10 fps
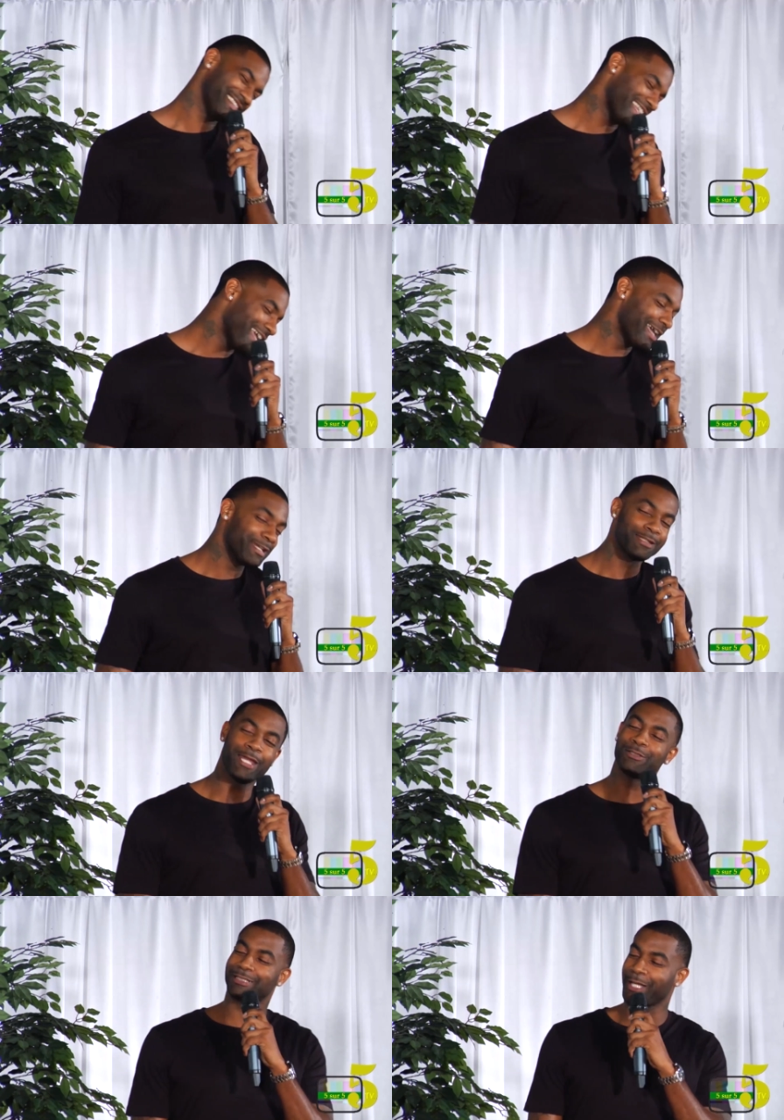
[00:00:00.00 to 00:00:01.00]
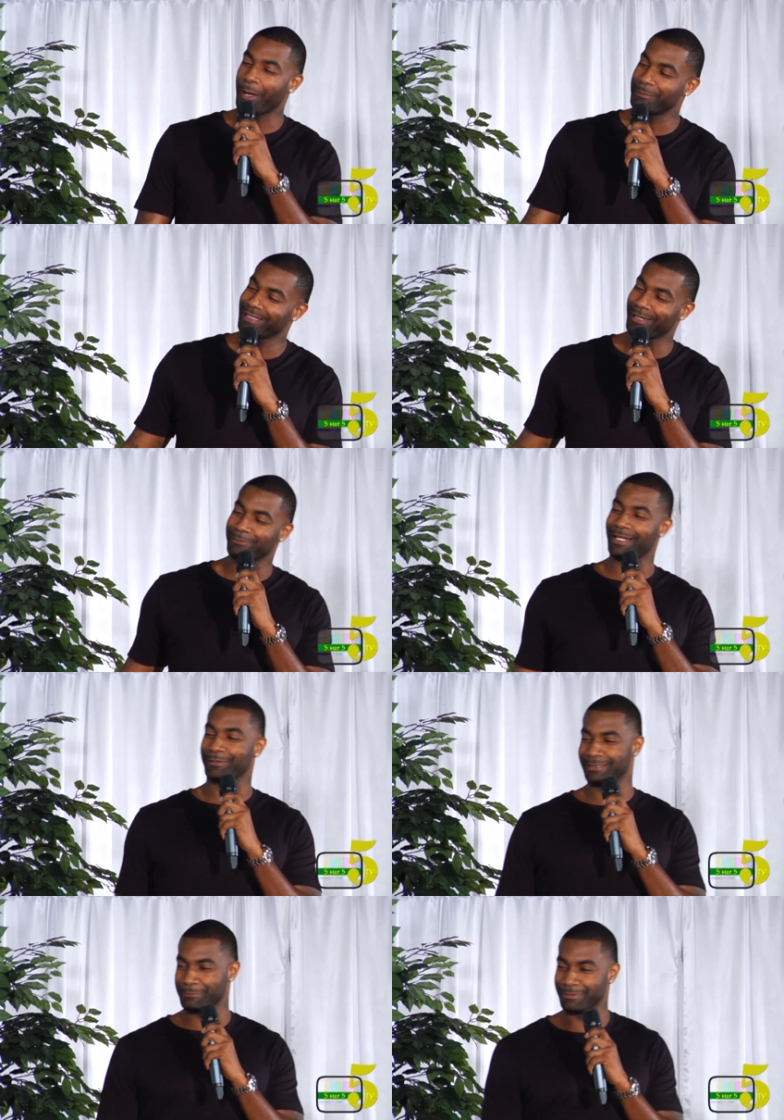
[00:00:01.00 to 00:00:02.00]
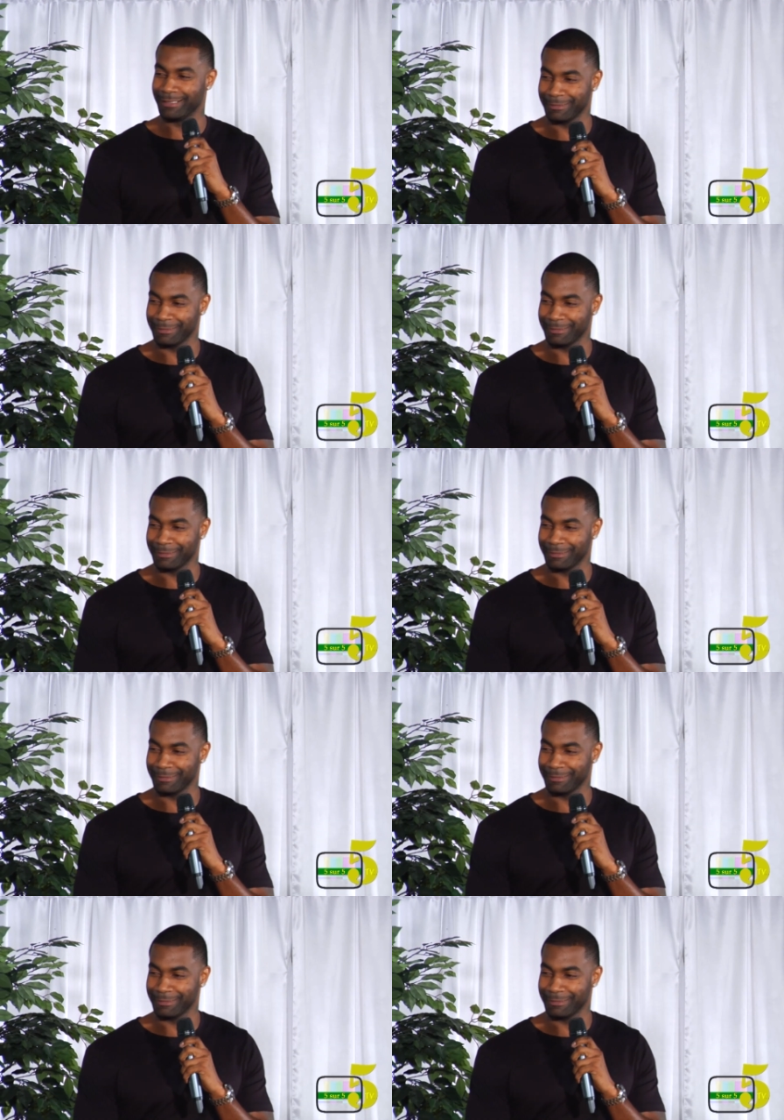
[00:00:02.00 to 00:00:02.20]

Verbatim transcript: ever tell you that? They used to call me that when I was coming